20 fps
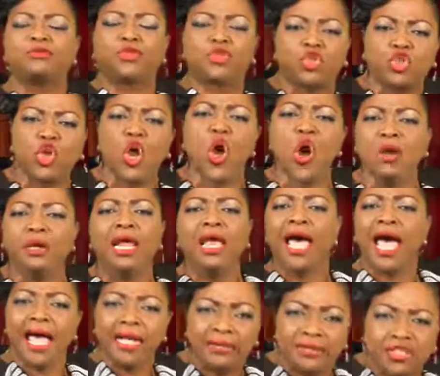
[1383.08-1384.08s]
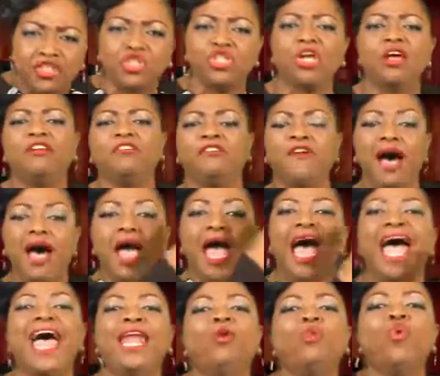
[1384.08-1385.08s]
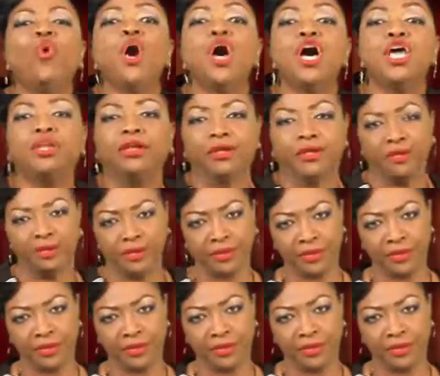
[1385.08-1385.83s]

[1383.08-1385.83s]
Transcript: stone and silver and wood.